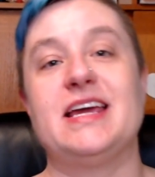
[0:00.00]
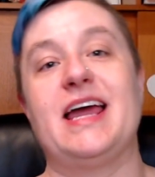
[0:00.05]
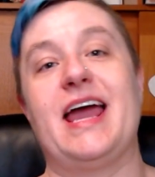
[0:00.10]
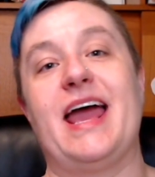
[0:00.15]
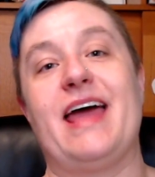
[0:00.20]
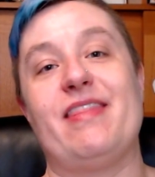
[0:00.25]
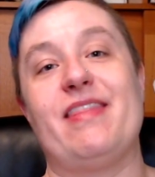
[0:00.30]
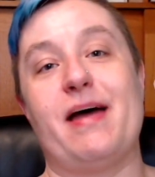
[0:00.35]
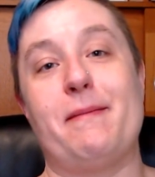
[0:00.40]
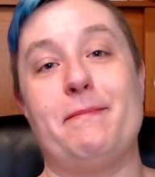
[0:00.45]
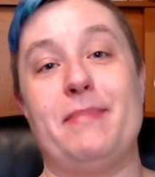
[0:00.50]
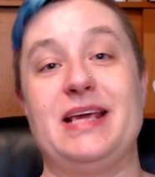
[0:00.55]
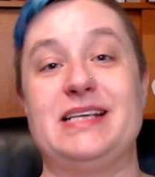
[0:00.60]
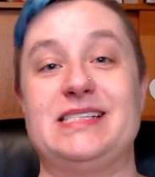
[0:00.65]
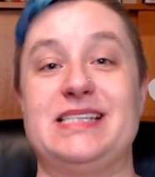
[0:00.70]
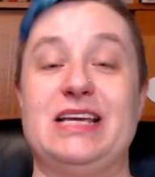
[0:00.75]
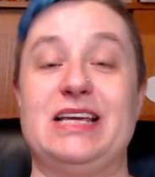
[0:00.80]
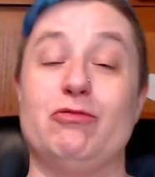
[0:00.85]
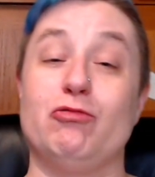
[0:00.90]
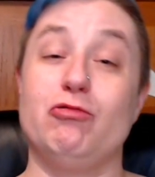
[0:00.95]
And that makes
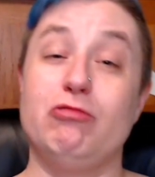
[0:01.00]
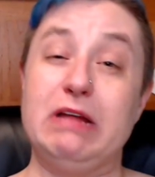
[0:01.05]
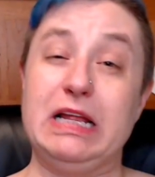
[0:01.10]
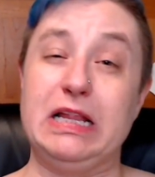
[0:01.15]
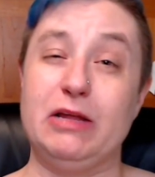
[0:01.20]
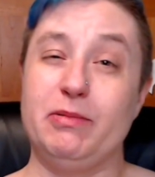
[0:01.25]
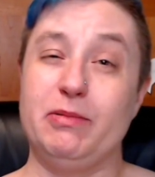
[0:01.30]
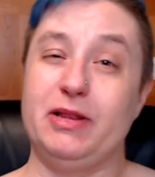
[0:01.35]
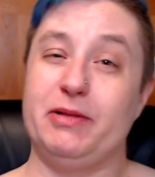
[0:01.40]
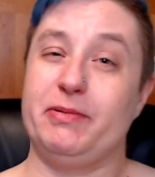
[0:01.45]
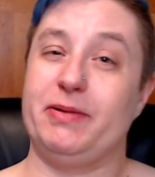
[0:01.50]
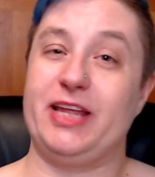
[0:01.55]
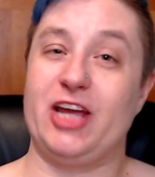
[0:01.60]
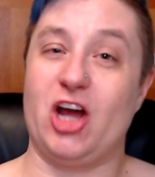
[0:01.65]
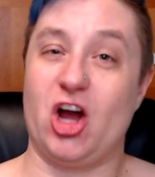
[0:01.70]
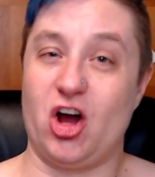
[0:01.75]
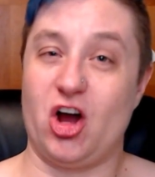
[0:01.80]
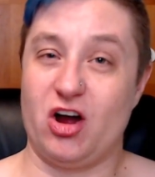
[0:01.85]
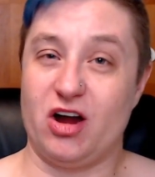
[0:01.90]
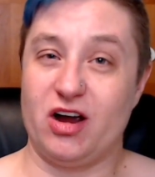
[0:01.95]
it really, really, really
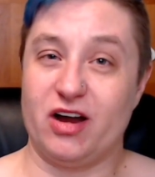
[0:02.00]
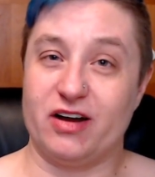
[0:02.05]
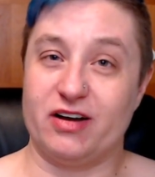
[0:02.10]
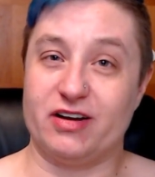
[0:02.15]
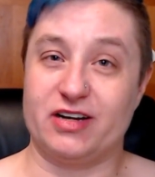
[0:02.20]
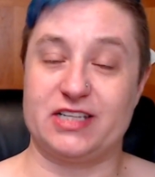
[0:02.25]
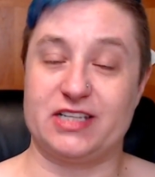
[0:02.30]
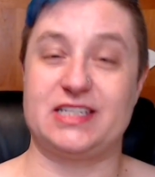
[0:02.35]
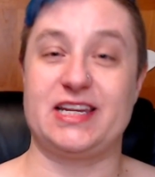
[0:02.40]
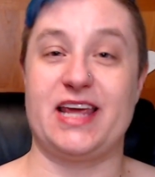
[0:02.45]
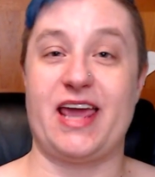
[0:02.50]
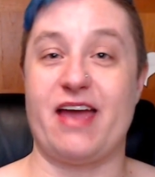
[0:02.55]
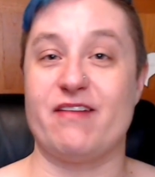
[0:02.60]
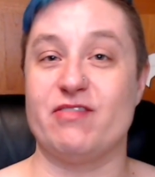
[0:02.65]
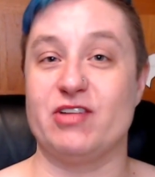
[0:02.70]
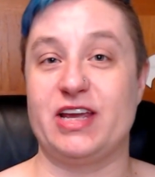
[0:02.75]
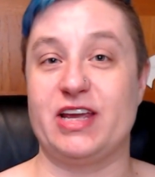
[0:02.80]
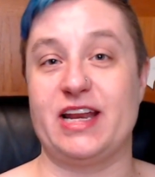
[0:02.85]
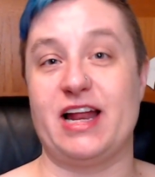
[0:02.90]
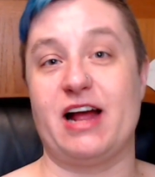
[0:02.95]
hard to
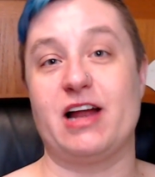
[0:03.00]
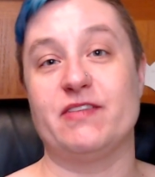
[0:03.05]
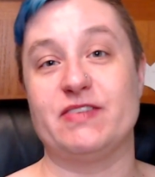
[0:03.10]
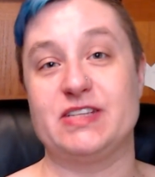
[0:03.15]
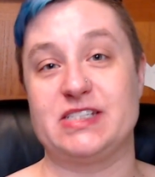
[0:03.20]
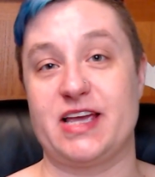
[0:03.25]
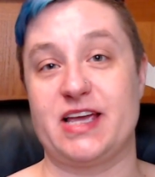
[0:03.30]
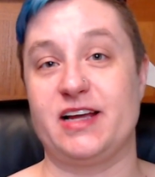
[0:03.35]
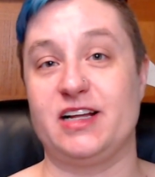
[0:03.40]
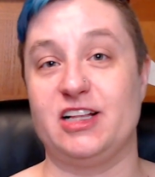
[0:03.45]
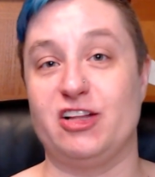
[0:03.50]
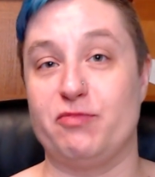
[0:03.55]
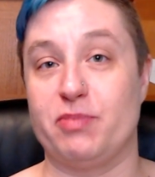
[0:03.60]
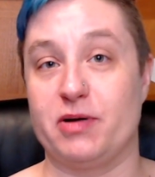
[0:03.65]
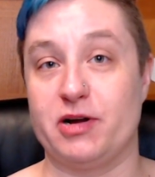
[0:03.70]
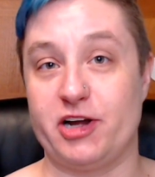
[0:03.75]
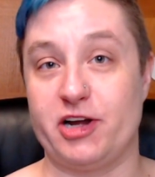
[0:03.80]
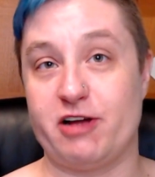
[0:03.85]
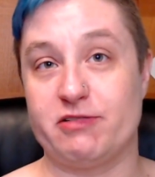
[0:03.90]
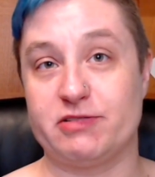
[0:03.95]
ever get out of a cycle of
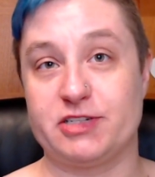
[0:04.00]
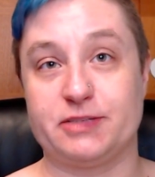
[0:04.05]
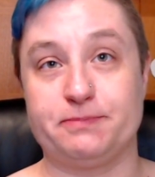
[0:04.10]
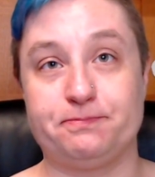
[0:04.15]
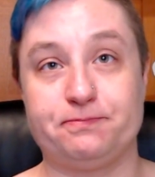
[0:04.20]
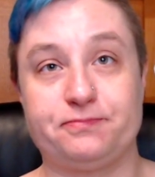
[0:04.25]
burnout.